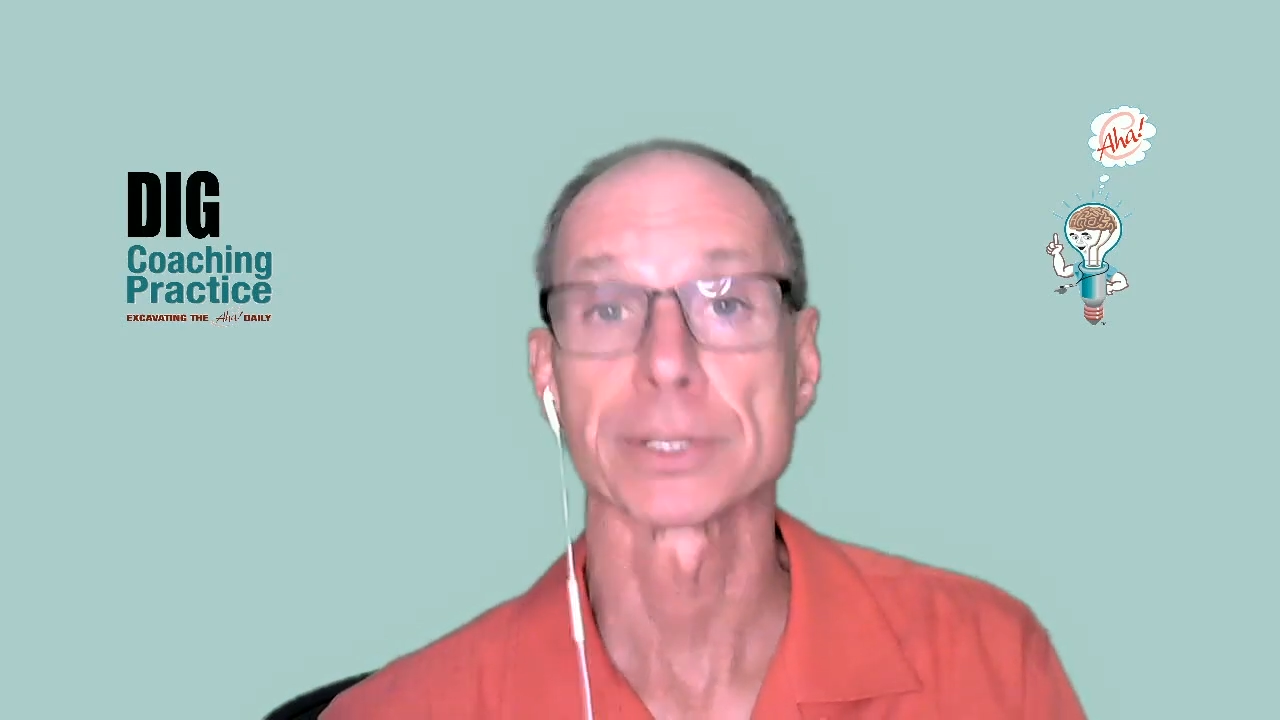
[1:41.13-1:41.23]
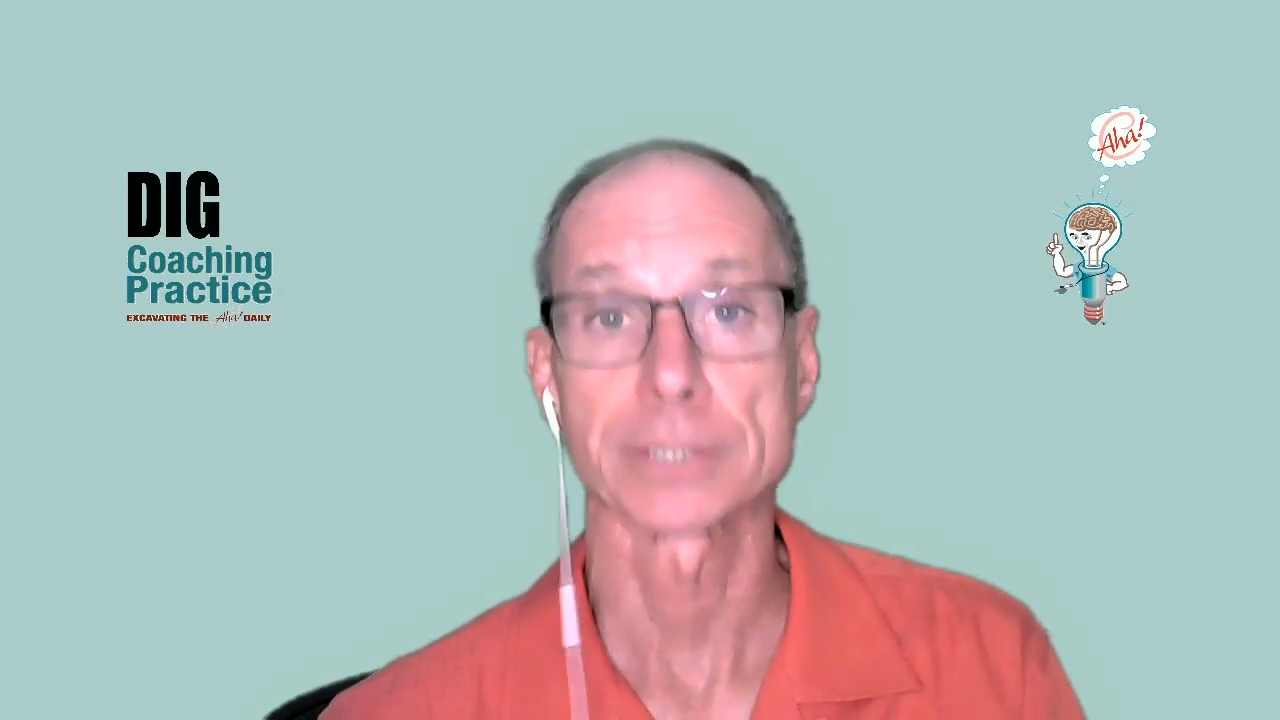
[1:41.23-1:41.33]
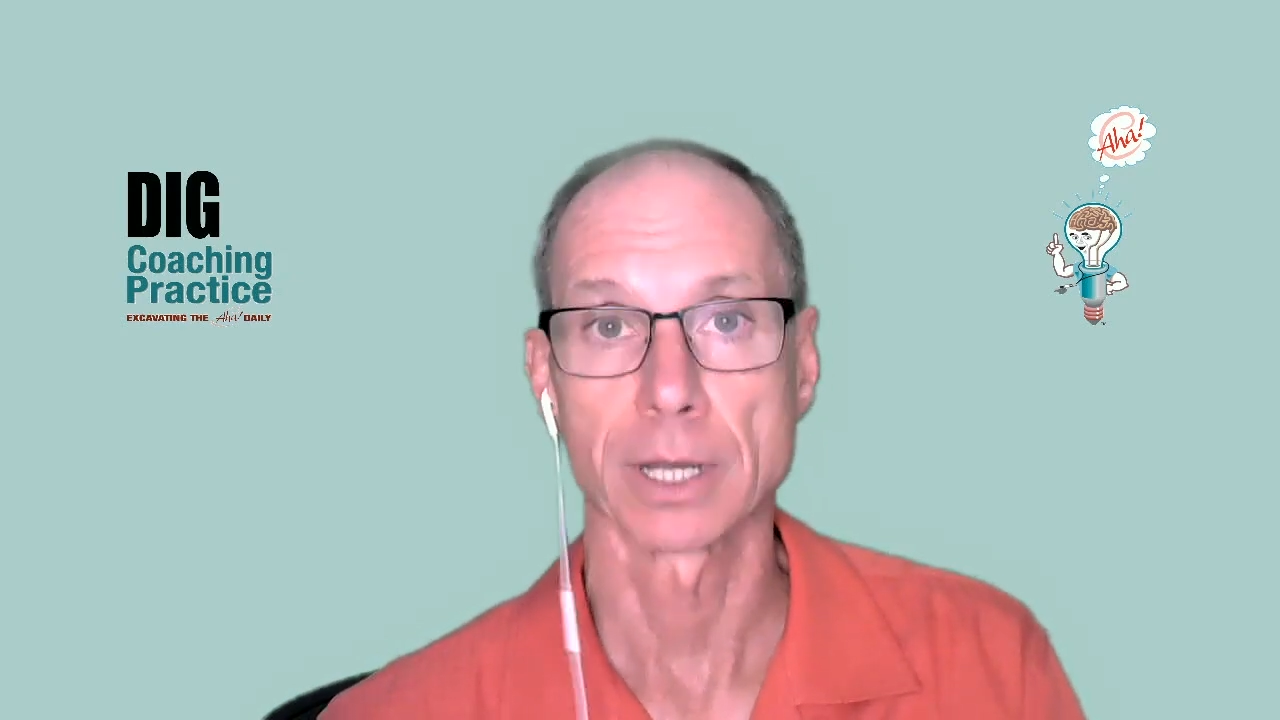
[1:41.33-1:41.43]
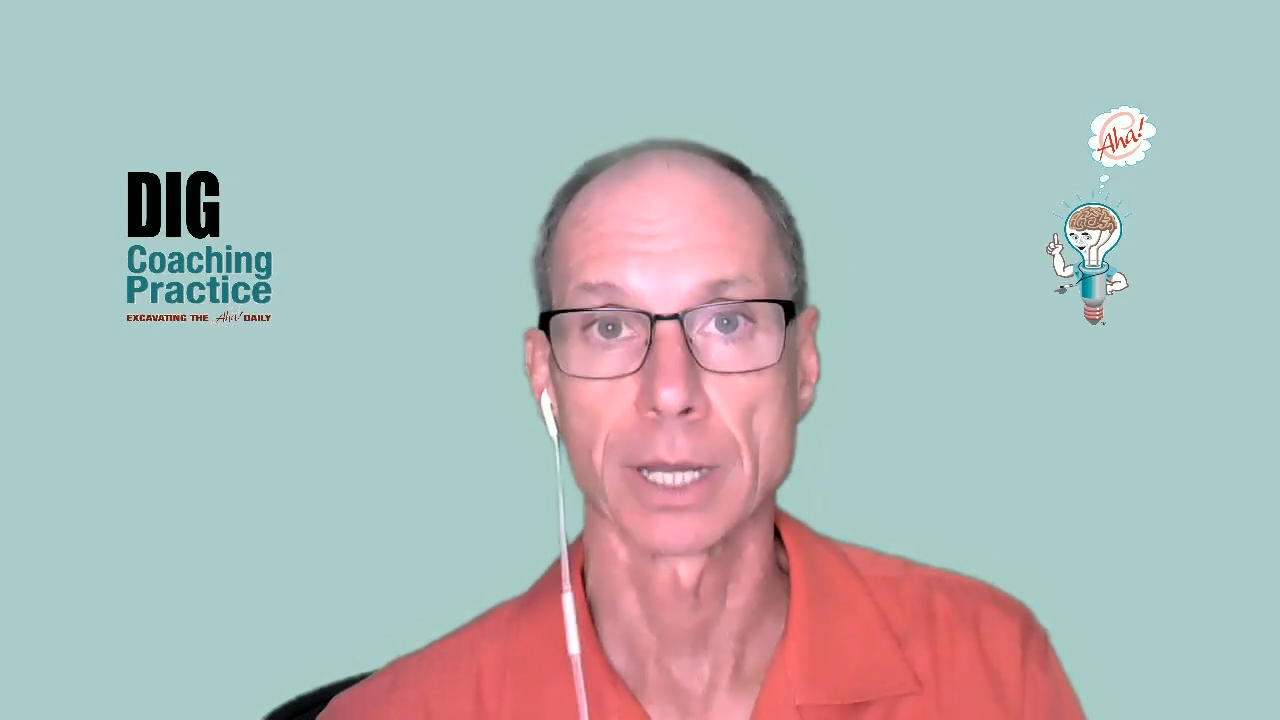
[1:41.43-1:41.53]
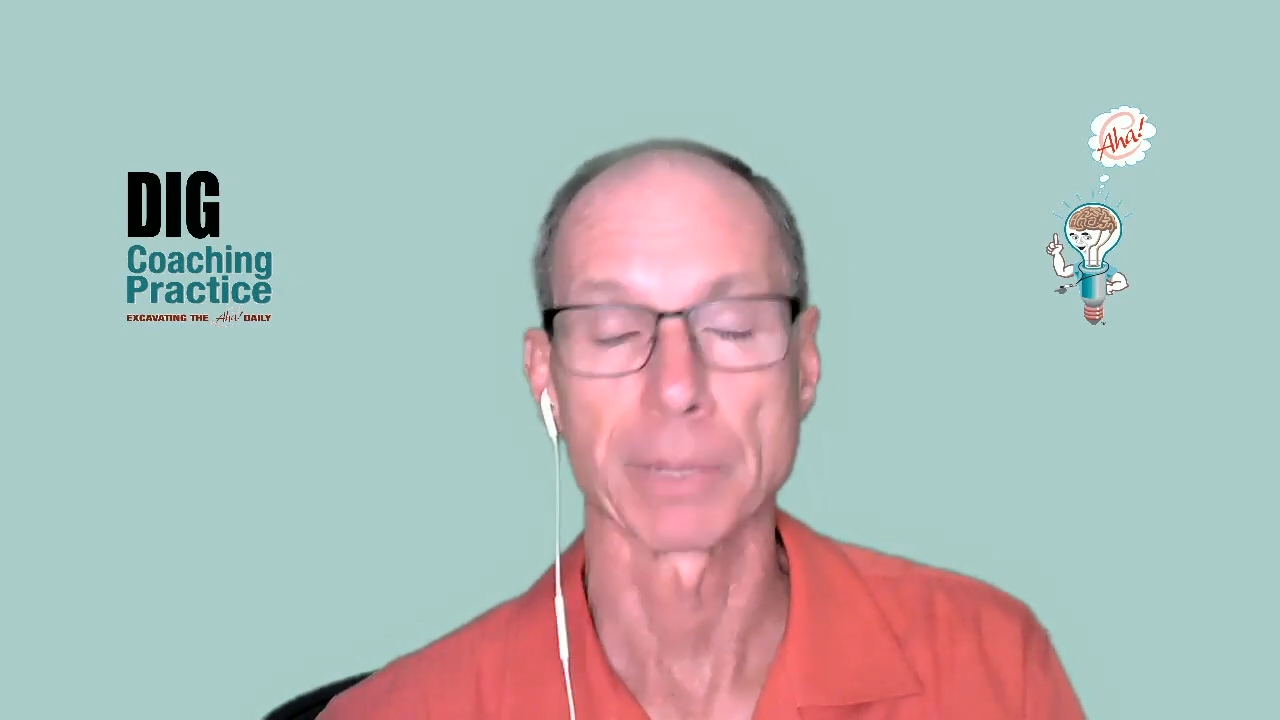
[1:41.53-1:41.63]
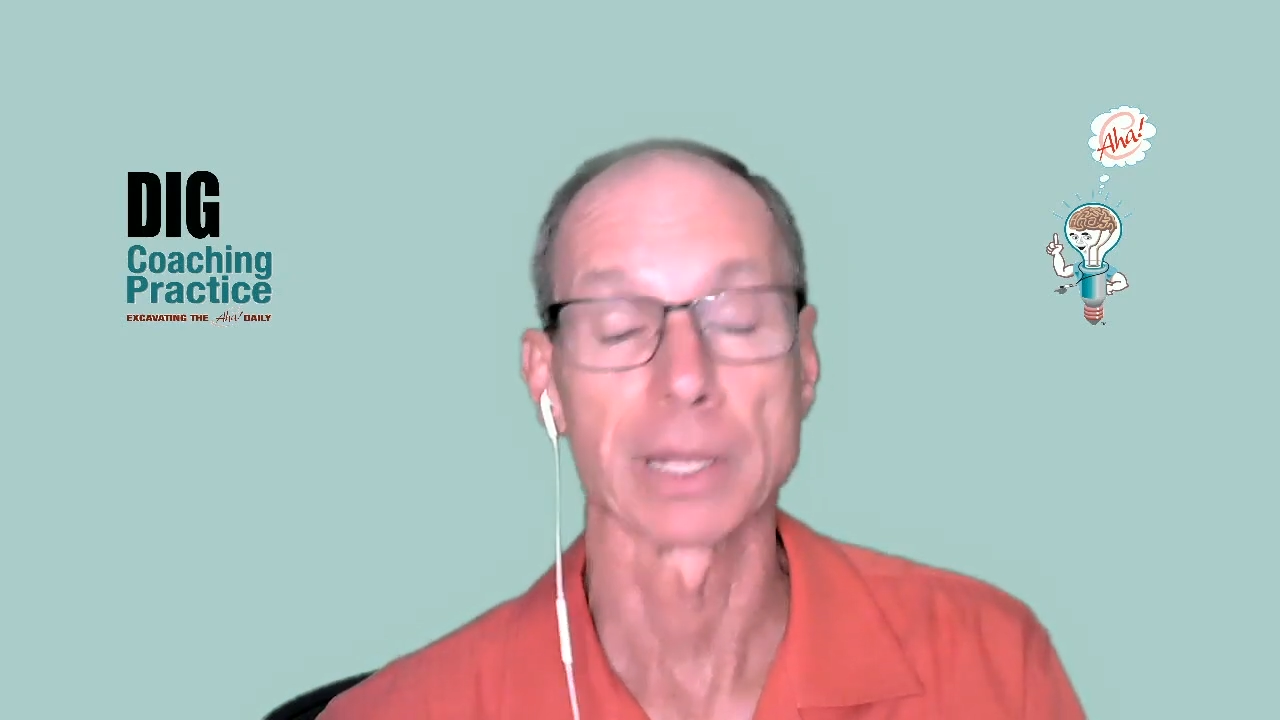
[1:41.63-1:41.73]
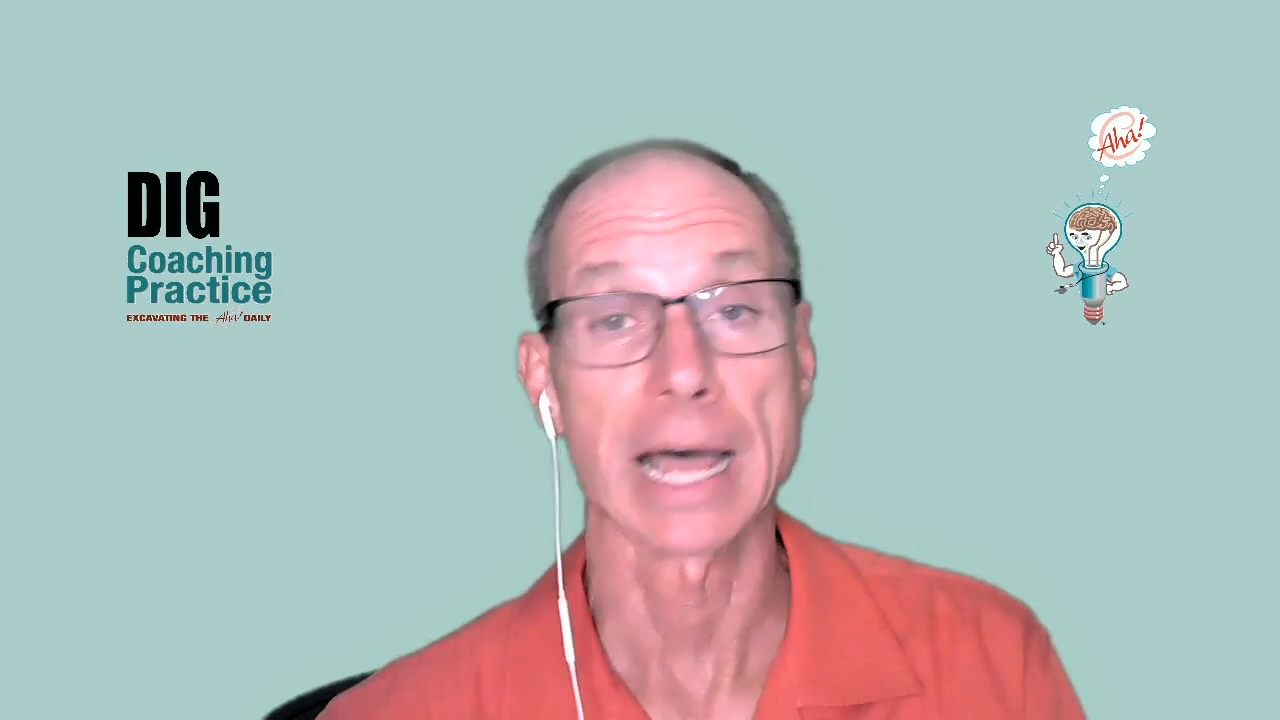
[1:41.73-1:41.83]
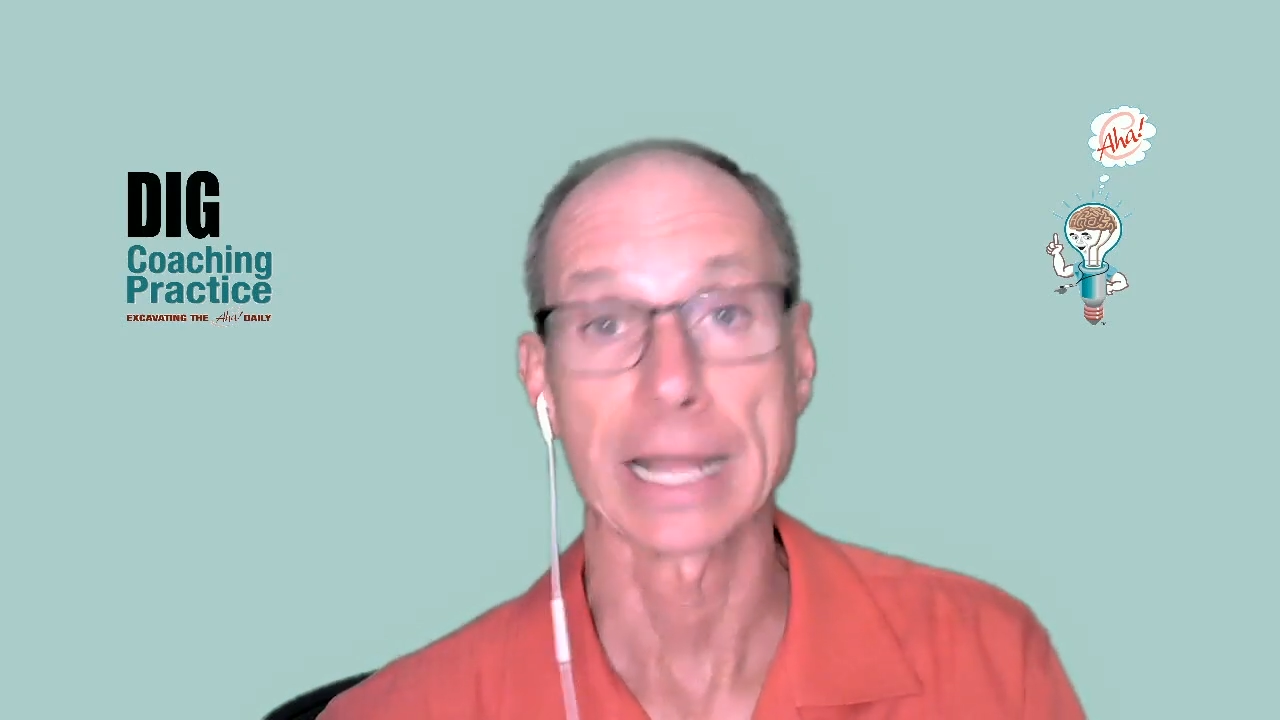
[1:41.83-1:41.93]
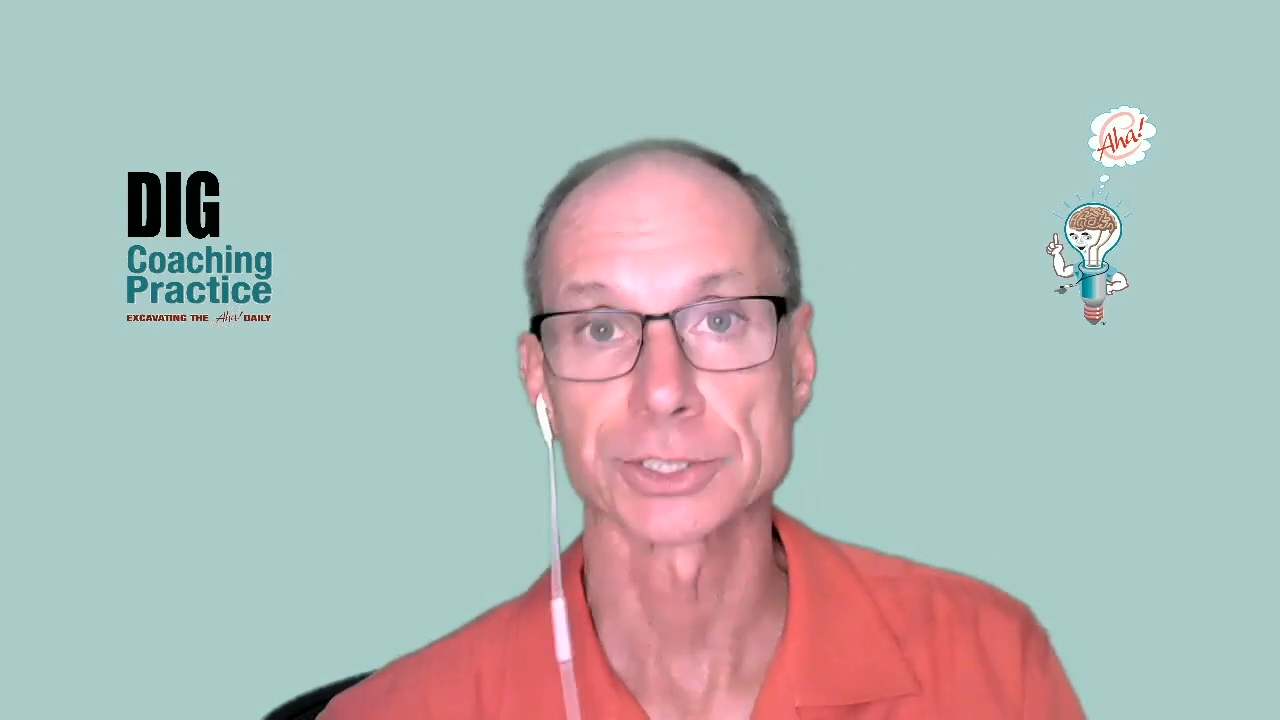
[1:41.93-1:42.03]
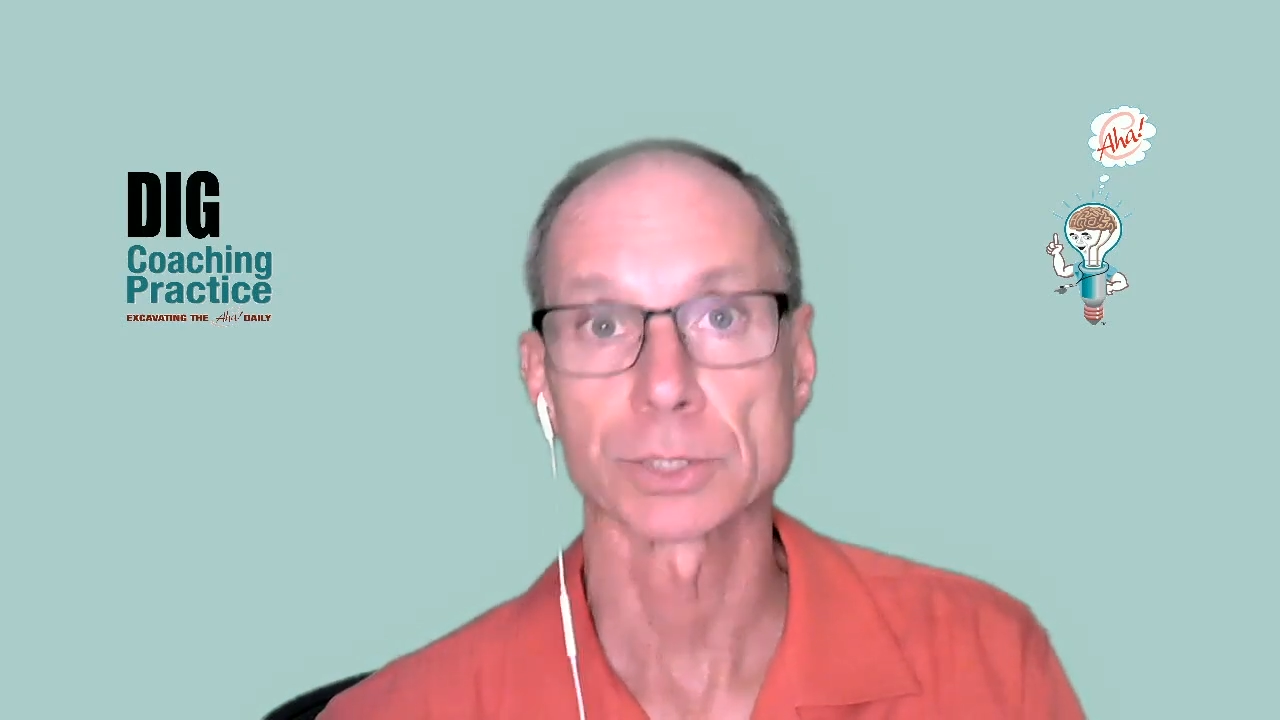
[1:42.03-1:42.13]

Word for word: the time, a lot.